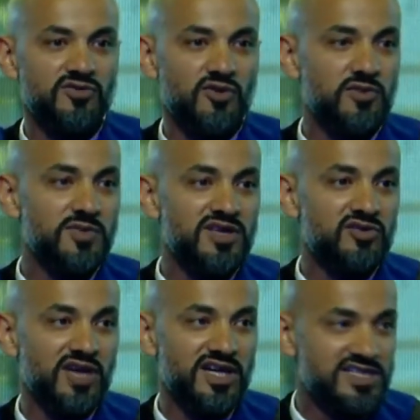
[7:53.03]
for me
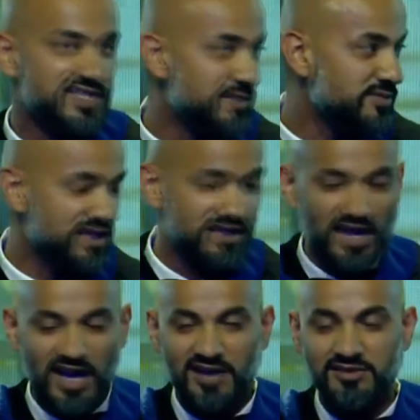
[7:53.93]
to get
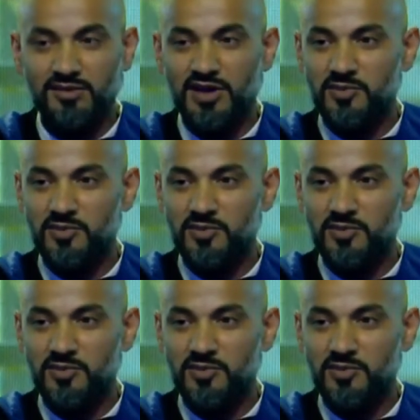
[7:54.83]
accepted at the